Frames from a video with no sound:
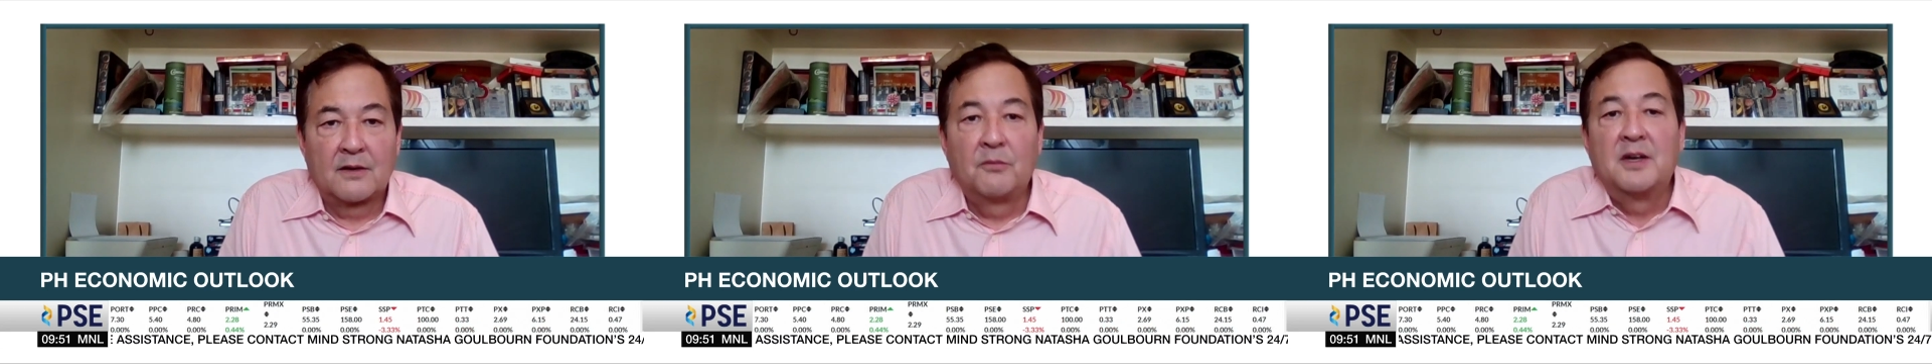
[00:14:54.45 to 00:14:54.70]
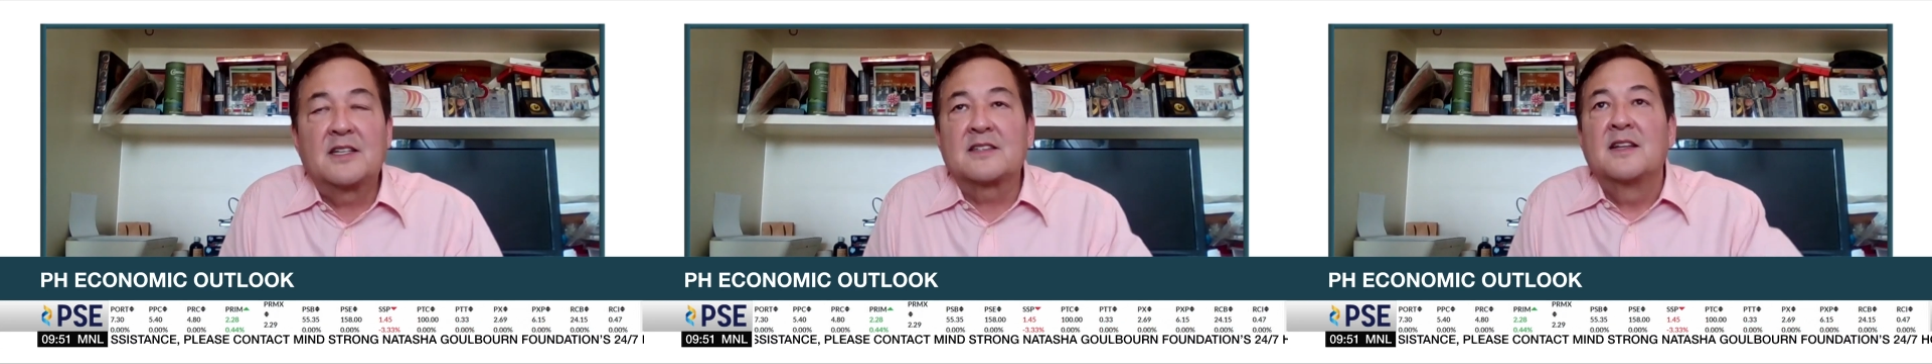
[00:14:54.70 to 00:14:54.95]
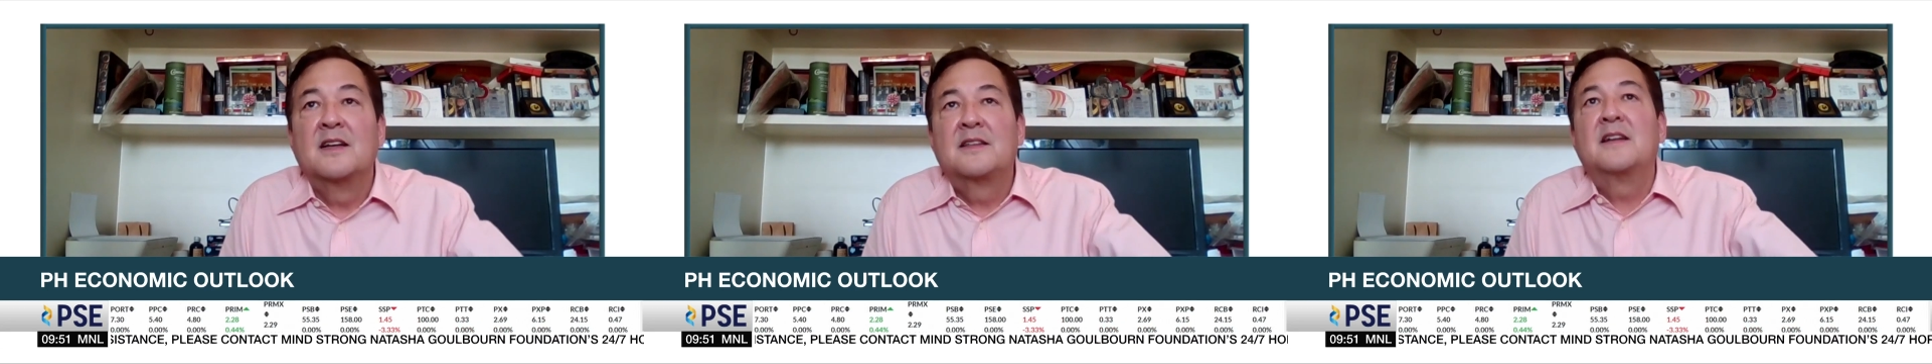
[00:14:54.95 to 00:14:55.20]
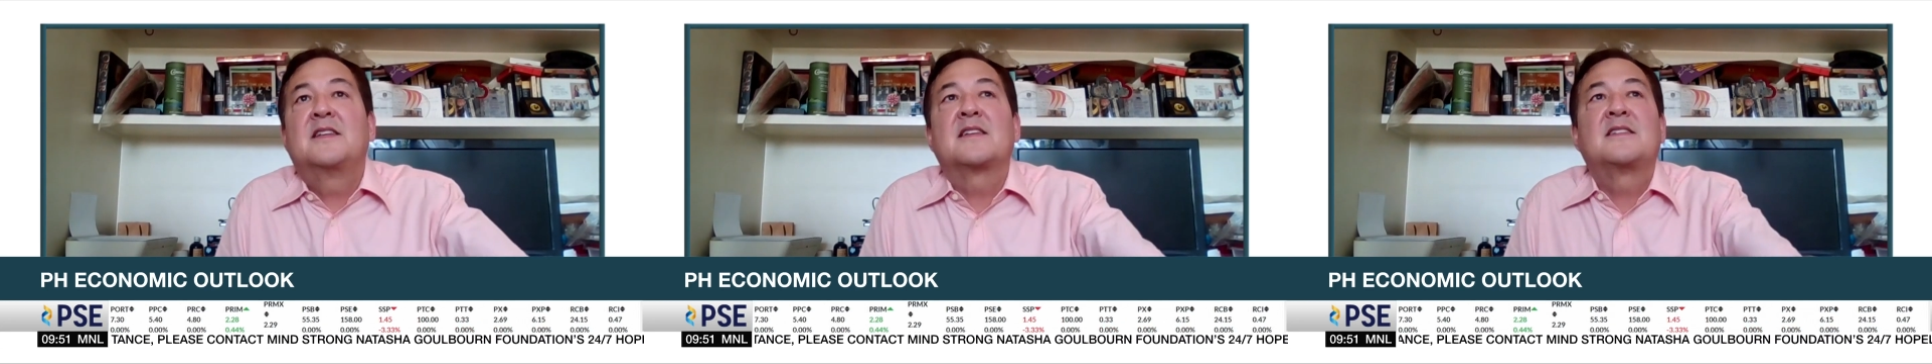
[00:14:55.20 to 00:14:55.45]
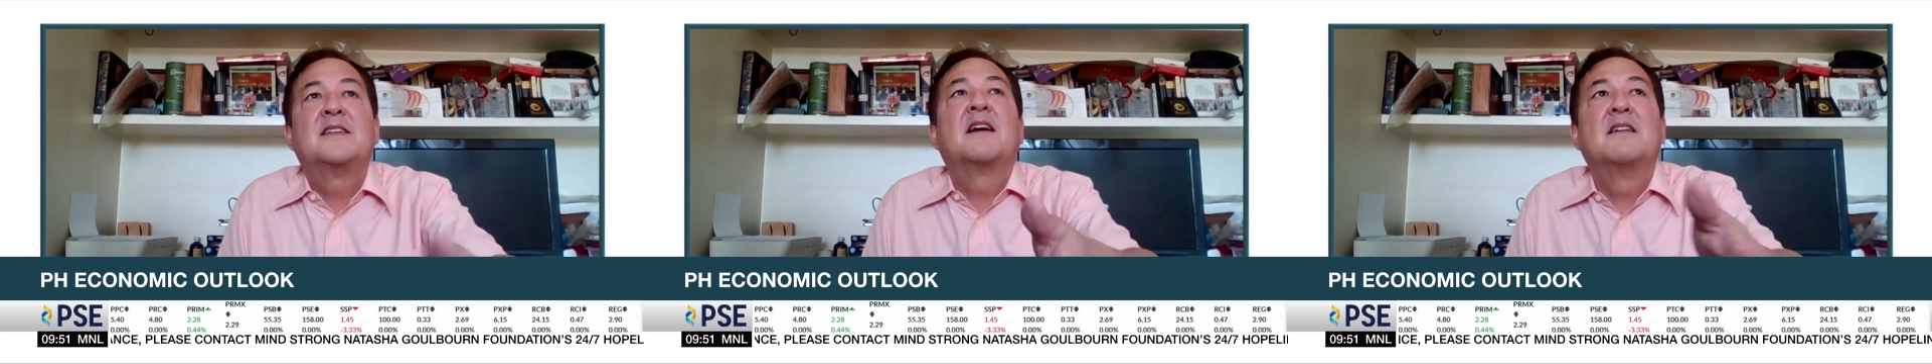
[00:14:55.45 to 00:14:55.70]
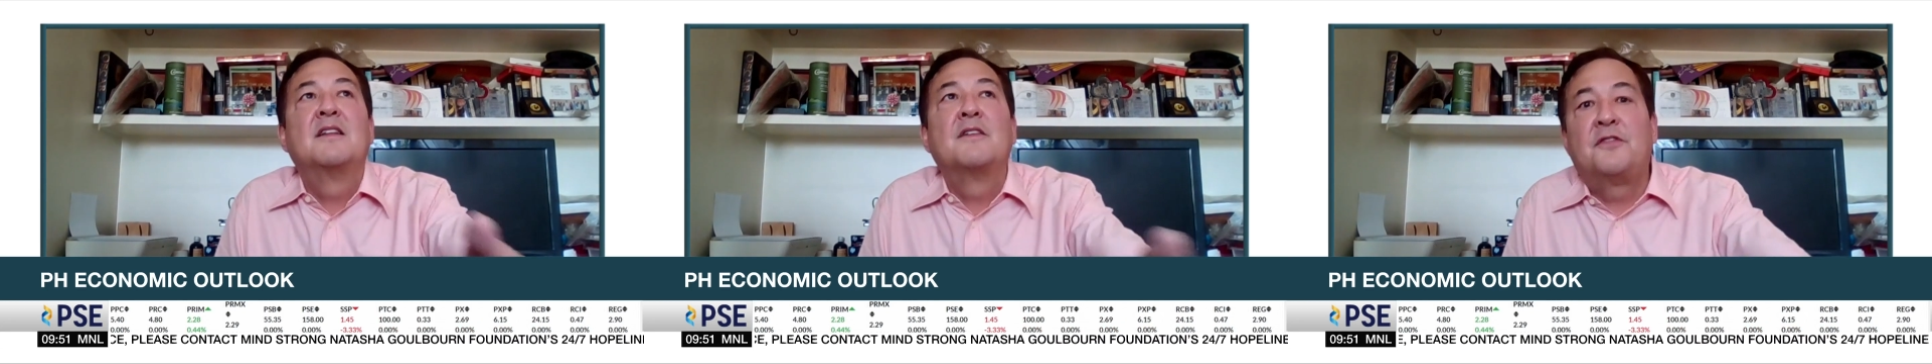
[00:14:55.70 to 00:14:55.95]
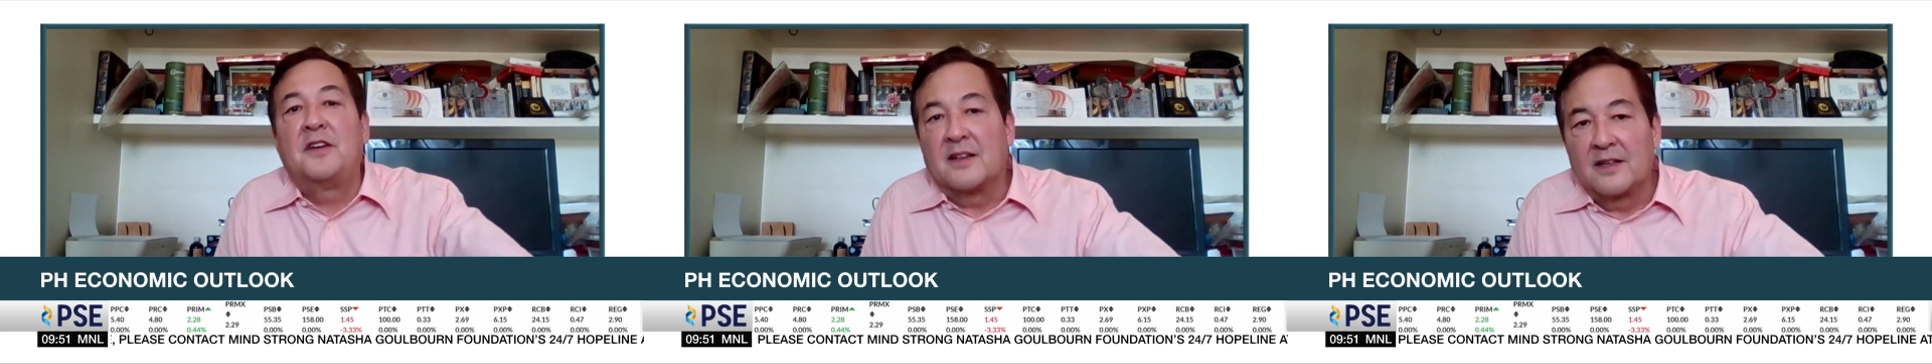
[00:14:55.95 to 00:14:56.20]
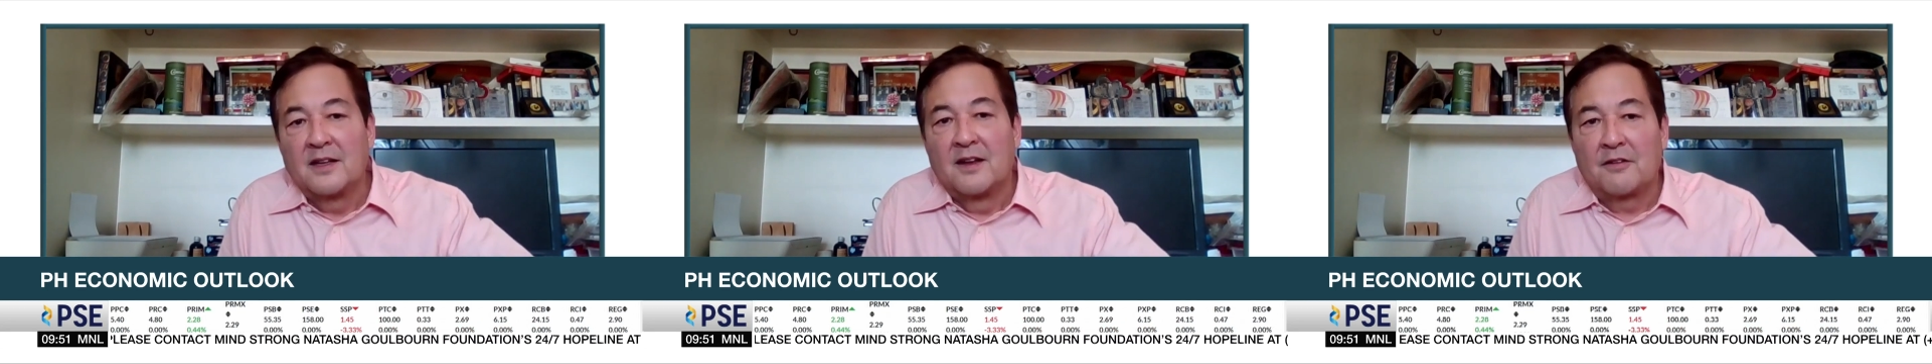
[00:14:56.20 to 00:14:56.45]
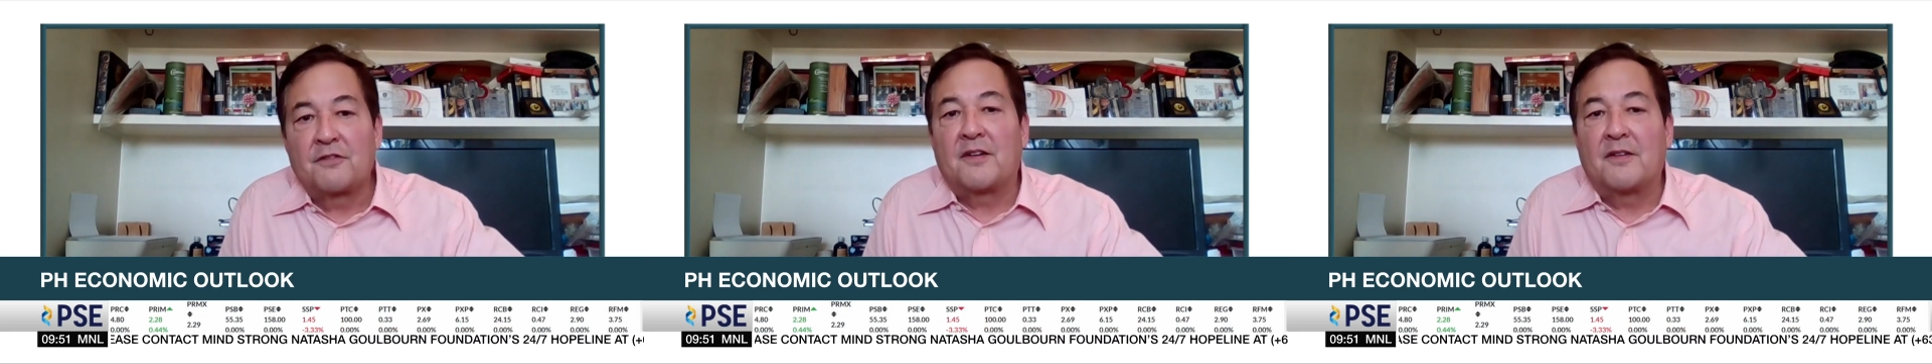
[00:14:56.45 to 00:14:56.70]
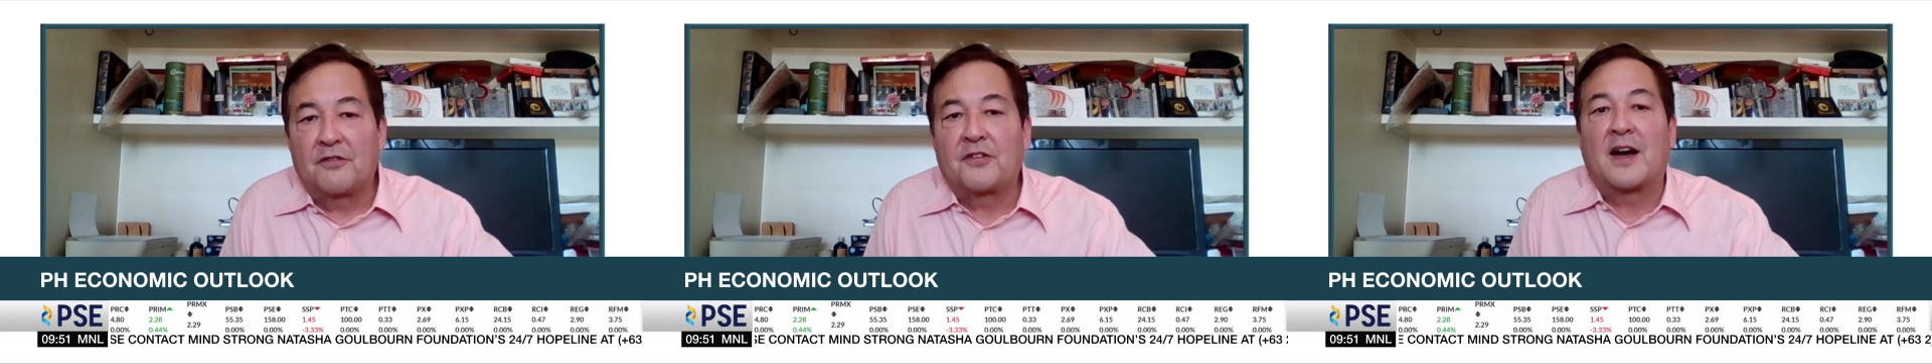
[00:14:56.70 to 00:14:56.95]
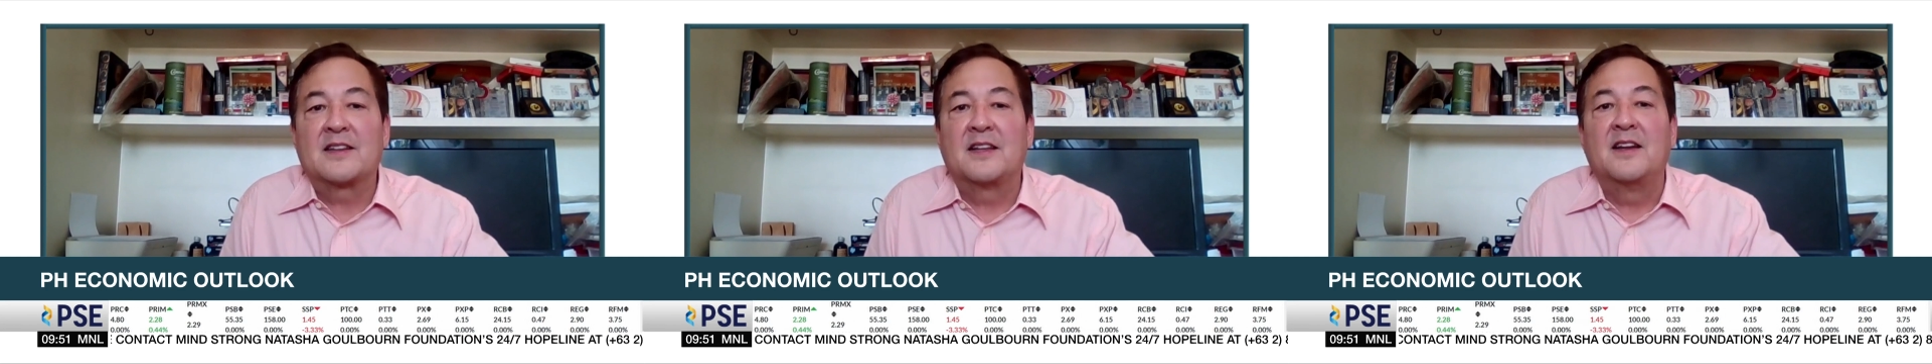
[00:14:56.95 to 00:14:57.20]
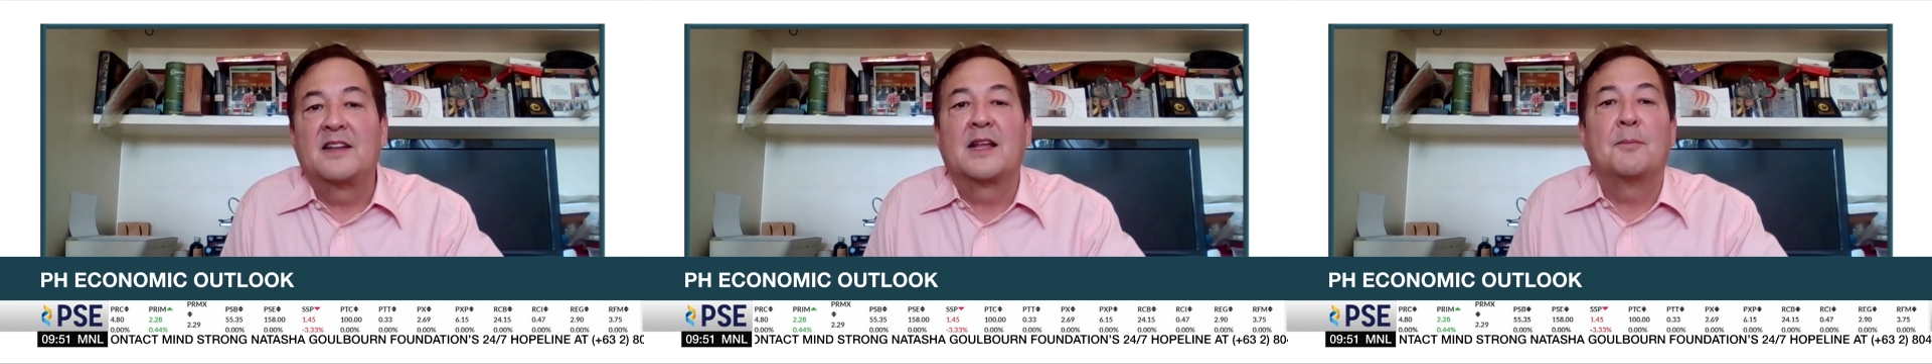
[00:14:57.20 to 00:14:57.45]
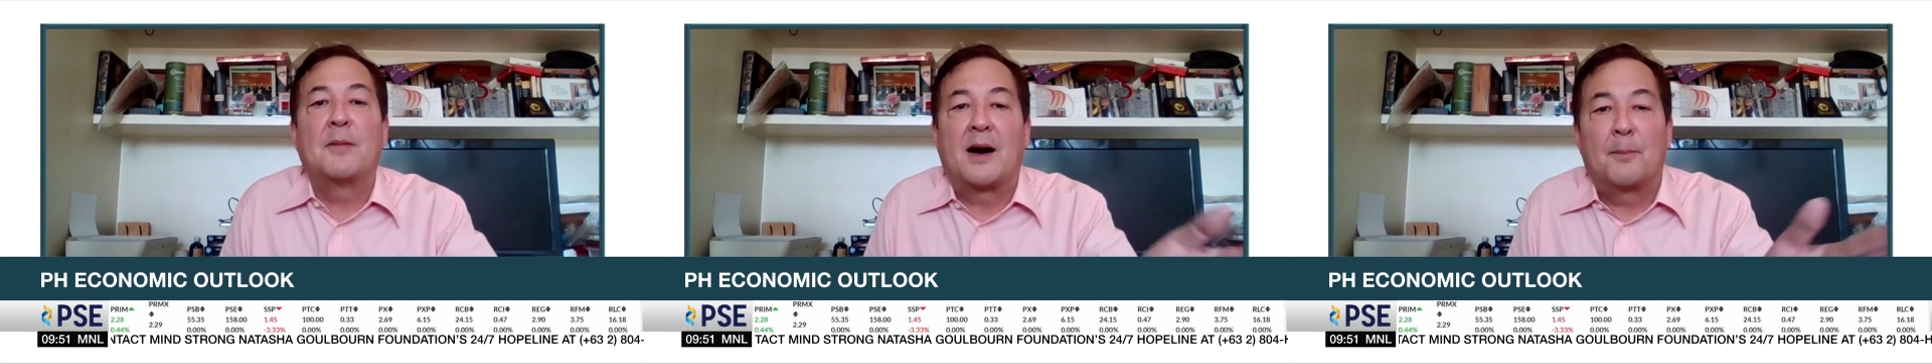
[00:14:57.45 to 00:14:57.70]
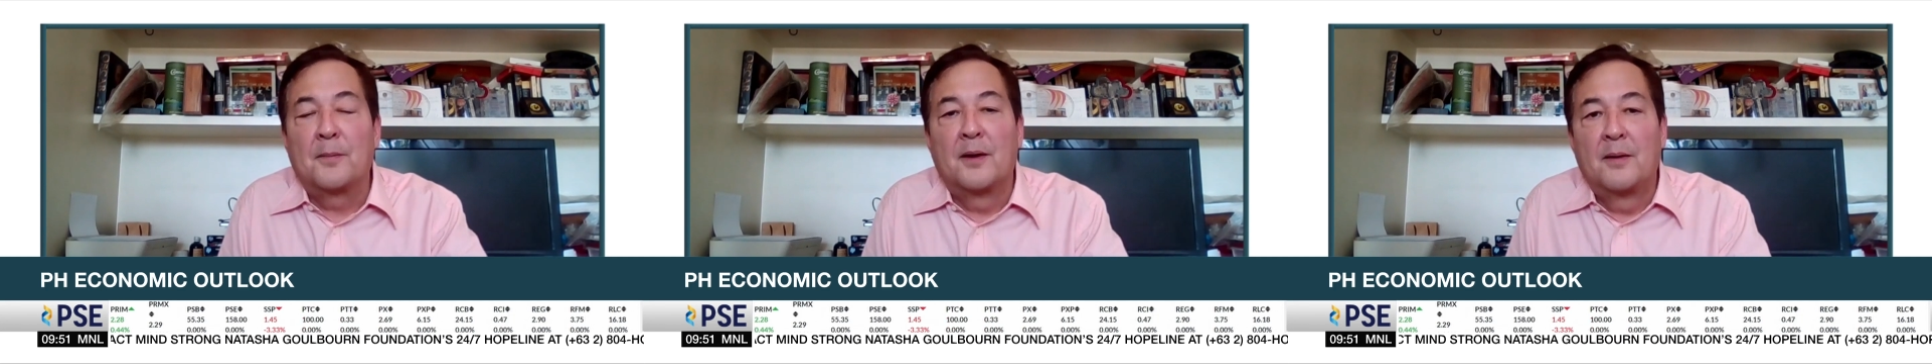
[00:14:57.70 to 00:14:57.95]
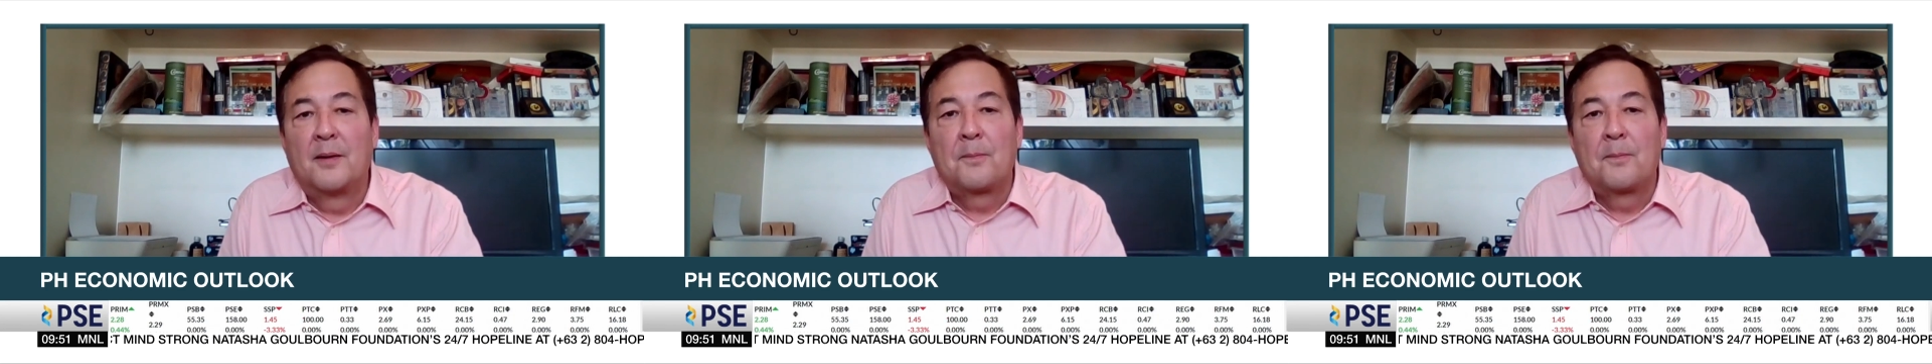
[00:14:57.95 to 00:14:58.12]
We're just they're just there in the field, f fattening them up,